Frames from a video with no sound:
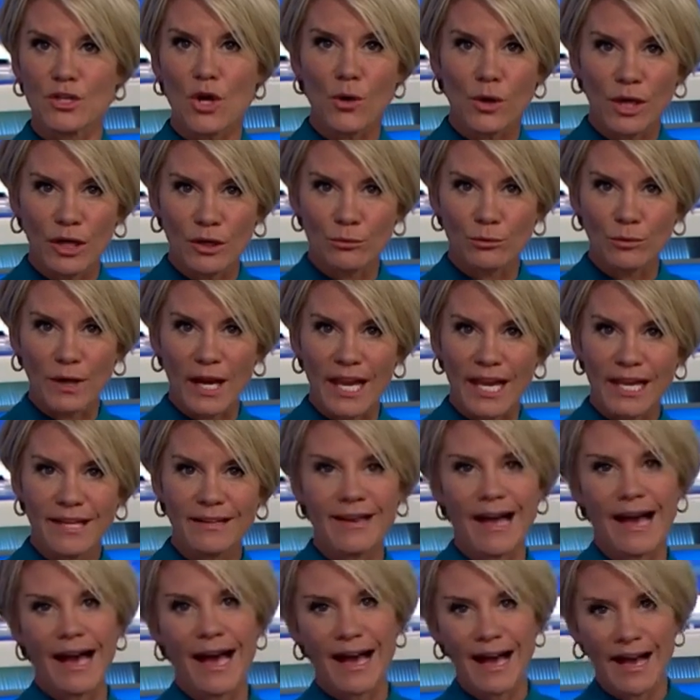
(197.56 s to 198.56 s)
soaking
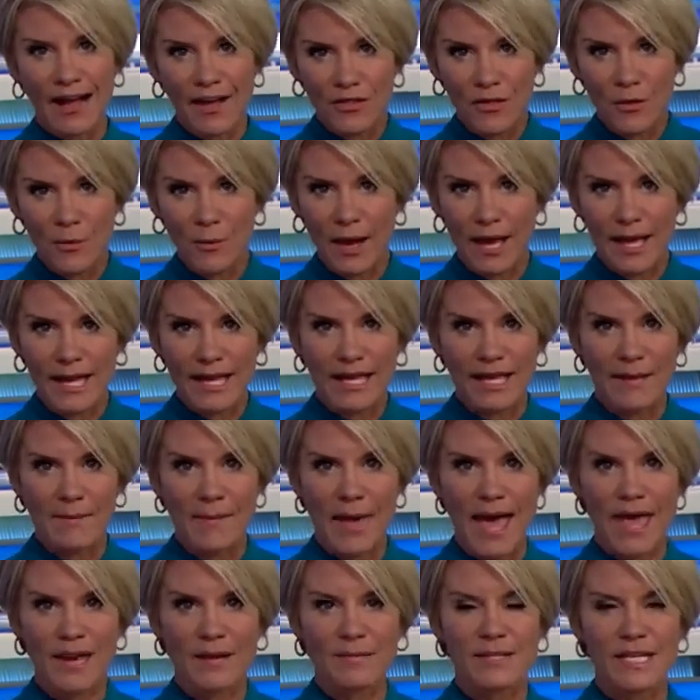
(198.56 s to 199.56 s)
rain on the way. Kim
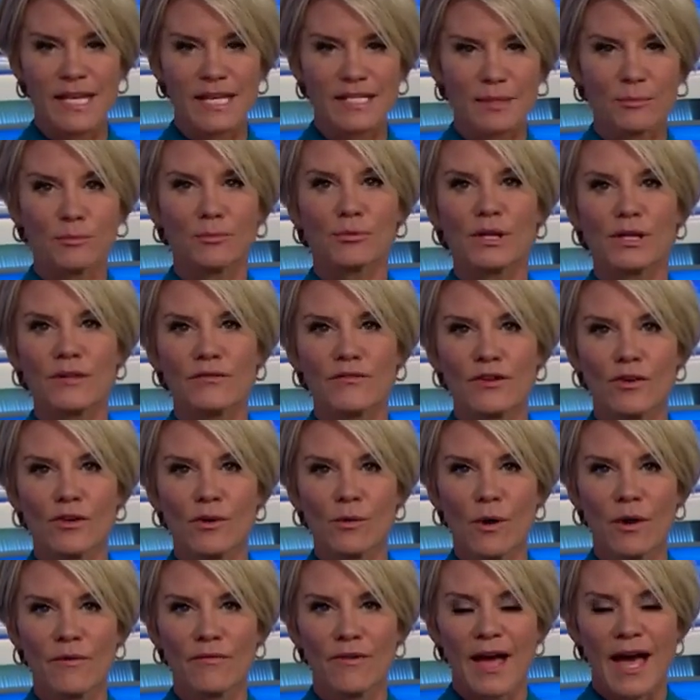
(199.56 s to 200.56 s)
Adams has a
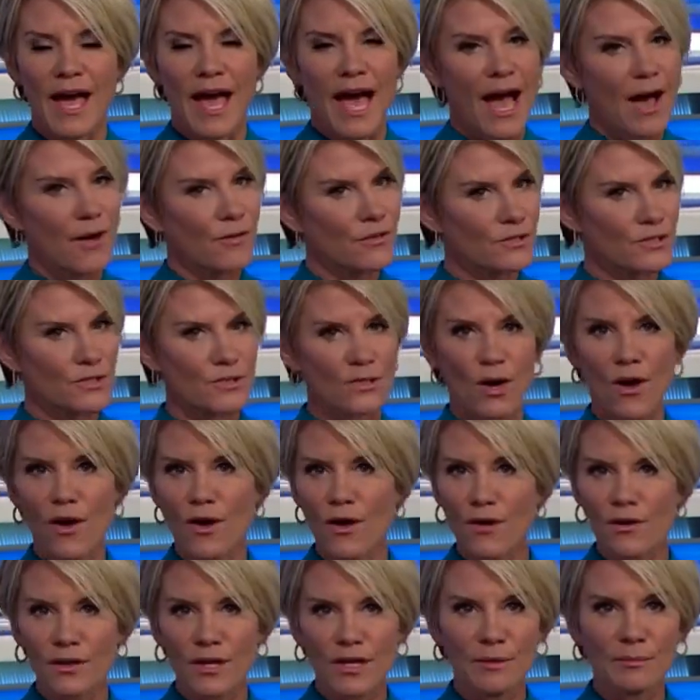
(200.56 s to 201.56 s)
preview of how this is
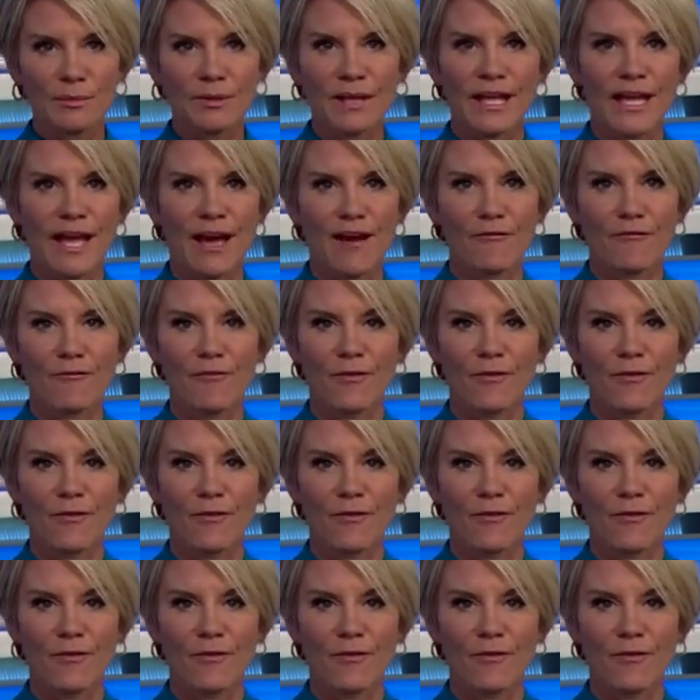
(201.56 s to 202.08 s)
all going to play out